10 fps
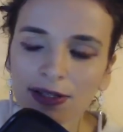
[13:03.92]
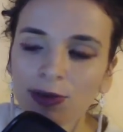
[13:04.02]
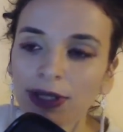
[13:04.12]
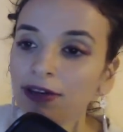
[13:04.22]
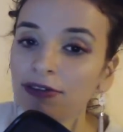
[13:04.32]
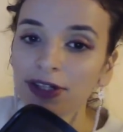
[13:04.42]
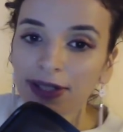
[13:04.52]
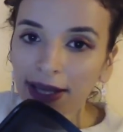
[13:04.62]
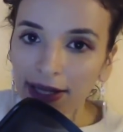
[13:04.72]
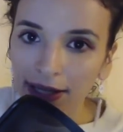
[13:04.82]
whatever
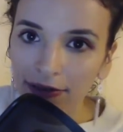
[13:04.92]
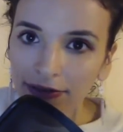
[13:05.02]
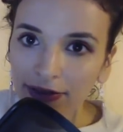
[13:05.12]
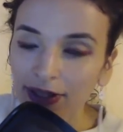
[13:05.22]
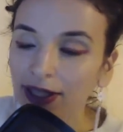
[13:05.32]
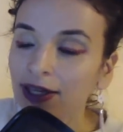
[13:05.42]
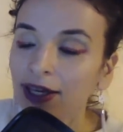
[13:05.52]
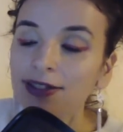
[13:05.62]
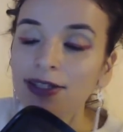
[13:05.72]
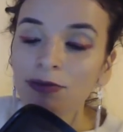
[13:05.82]
they lived,
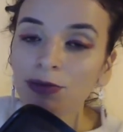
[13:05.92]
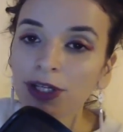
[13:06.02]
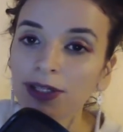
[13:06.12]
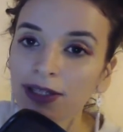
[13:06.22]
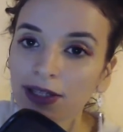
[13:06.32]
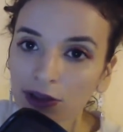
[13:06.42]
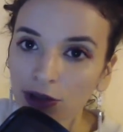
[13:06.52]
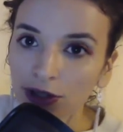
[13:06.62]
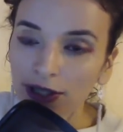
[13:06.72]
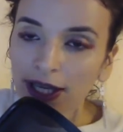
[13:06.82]
it's imprinted in
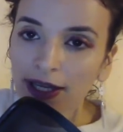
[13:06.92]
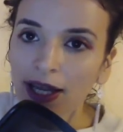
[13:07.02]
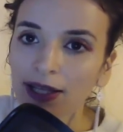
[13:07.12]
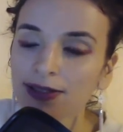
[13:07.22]
your DNA.